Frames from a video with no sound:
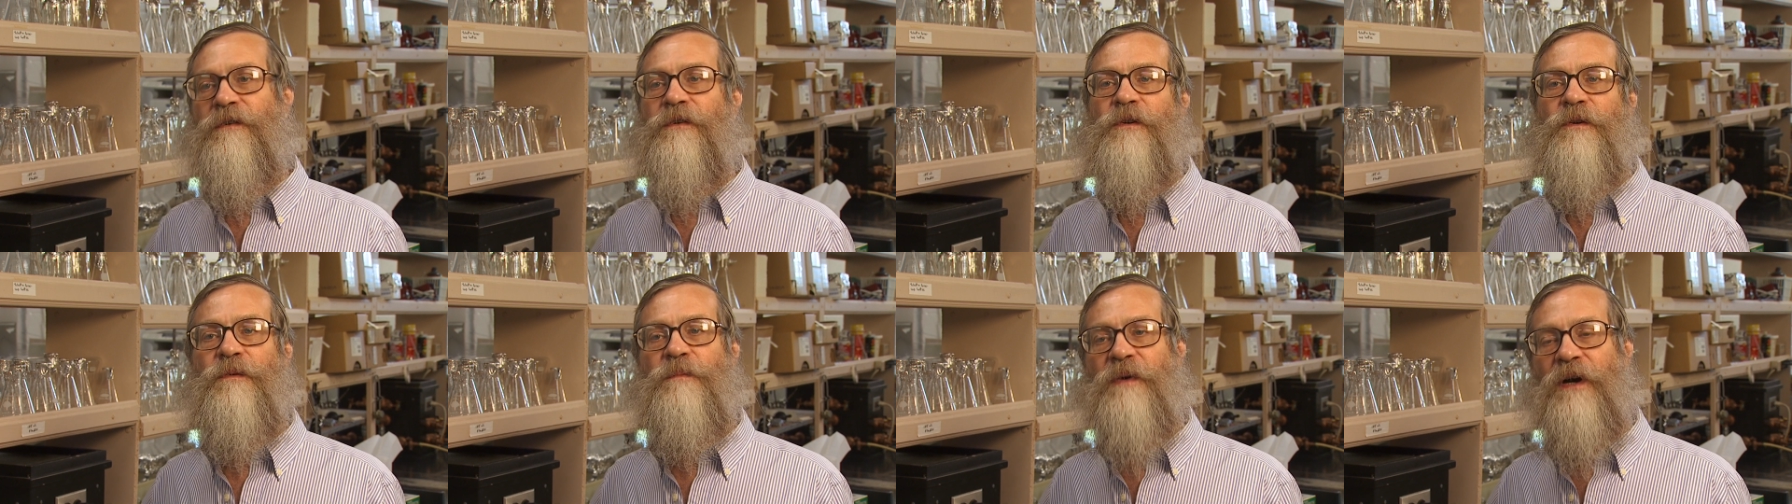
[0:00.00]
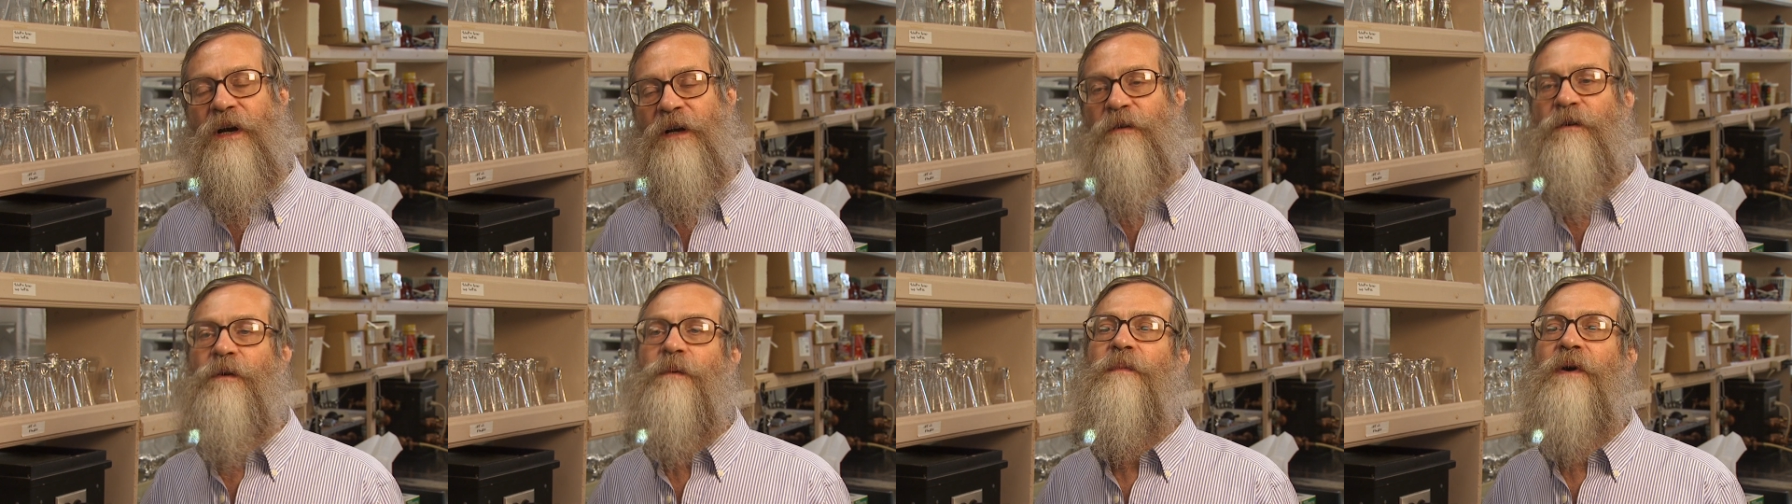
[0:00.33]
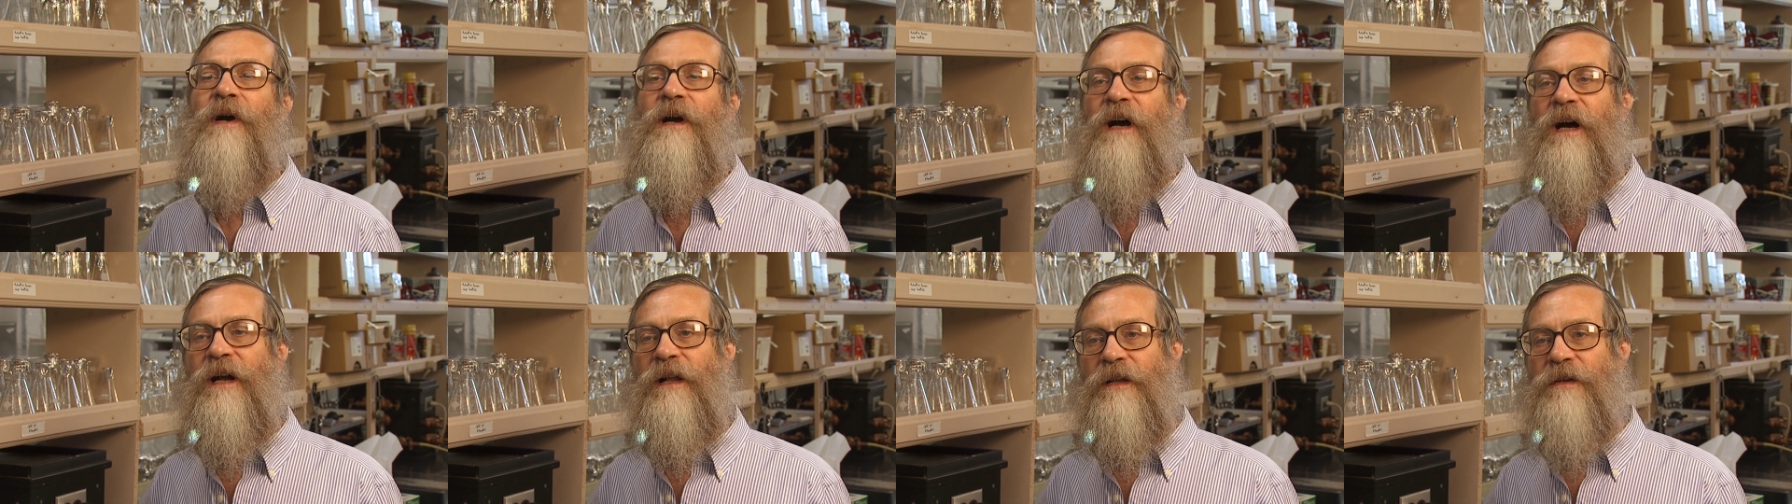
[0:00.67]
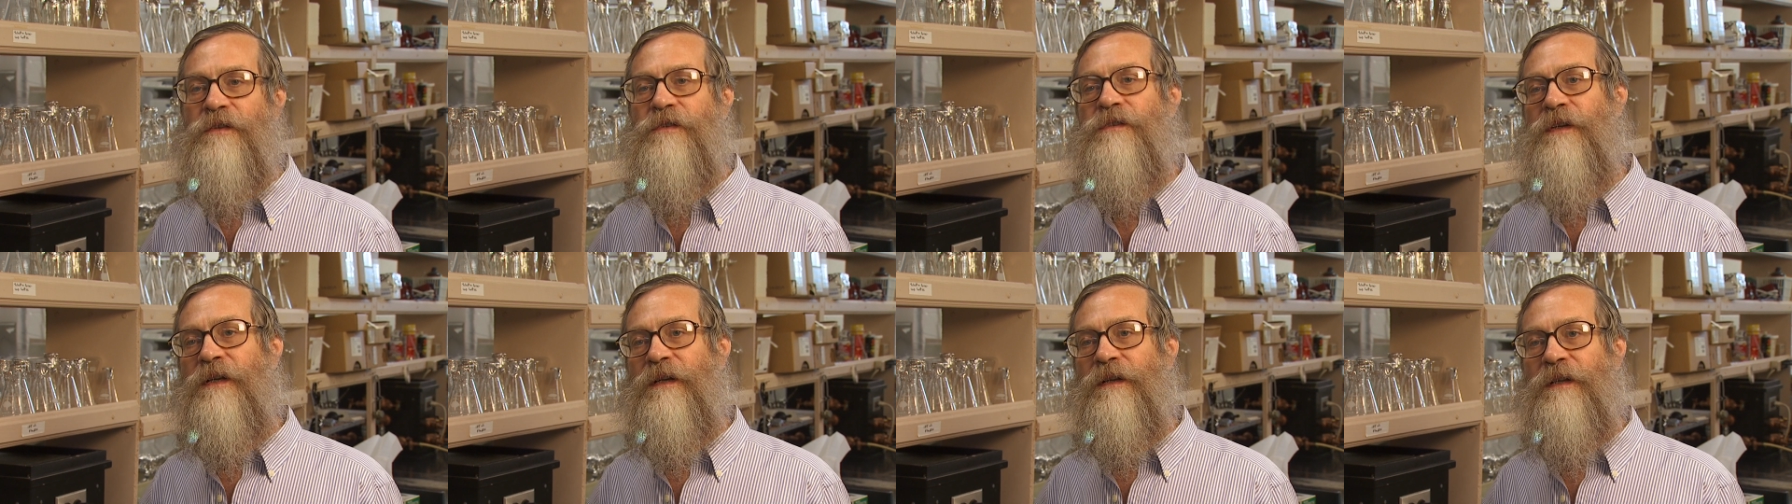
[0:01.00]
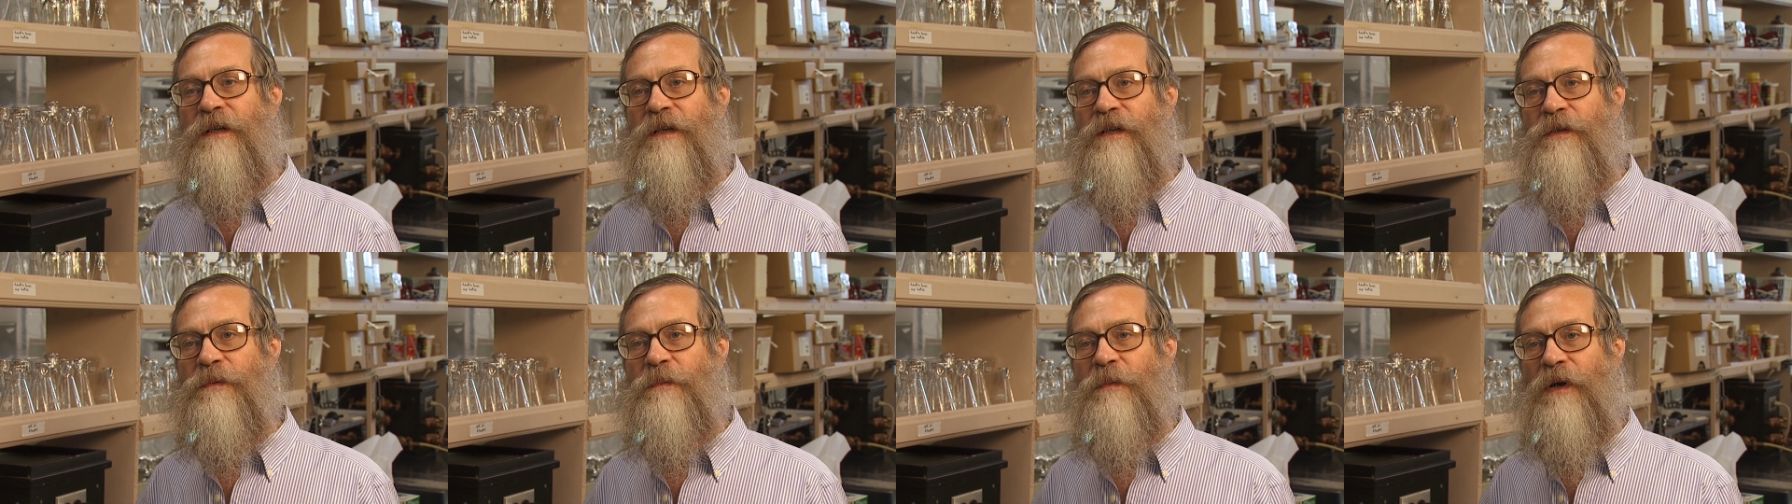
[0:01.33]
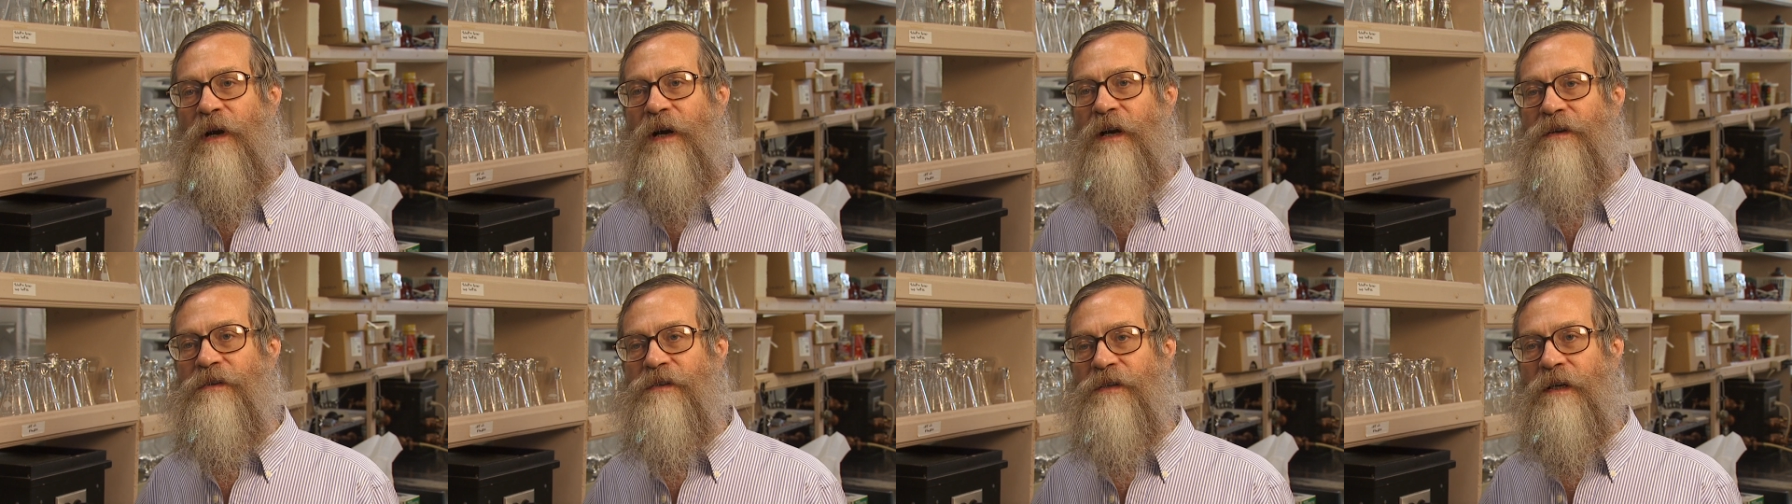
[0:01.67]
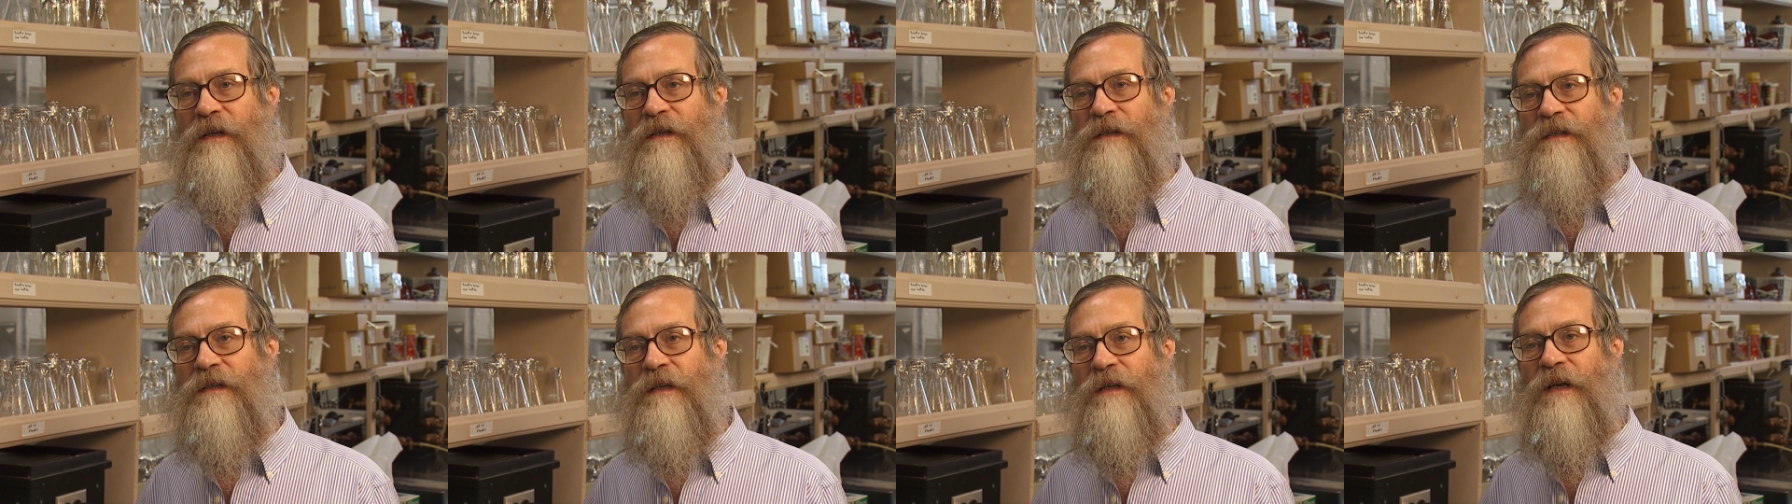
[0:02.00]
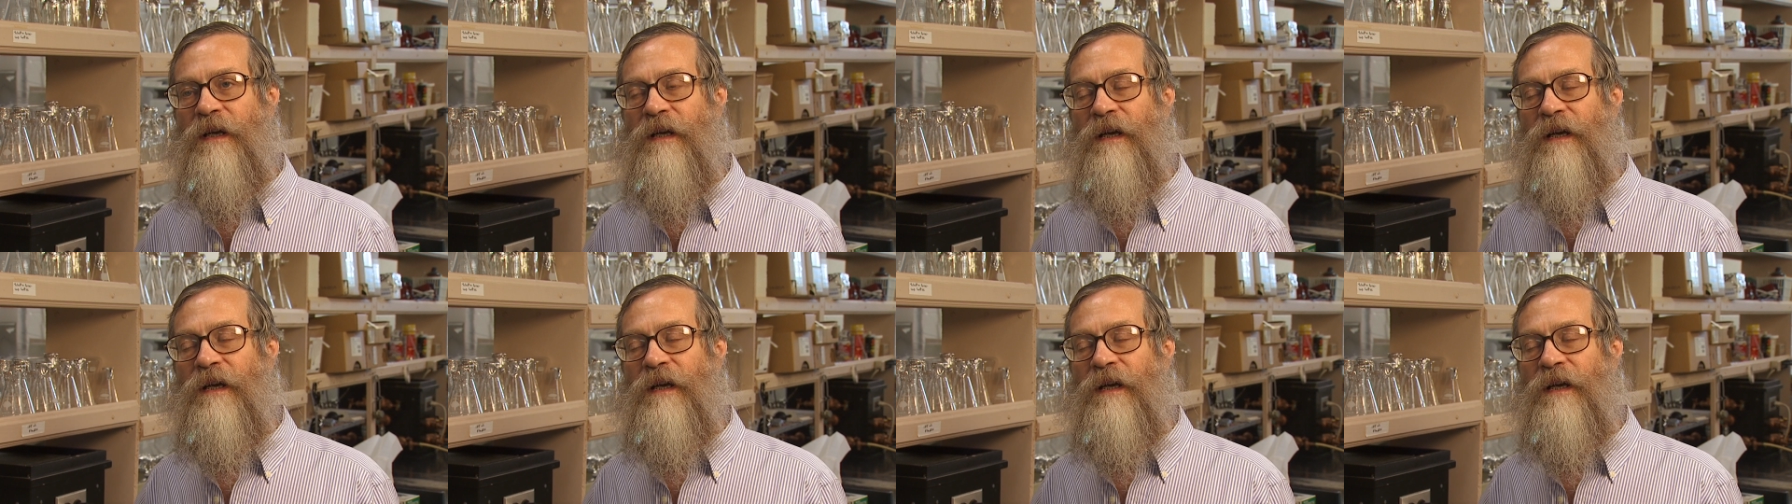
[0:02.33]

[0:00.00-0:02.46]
new microbiology in these projects.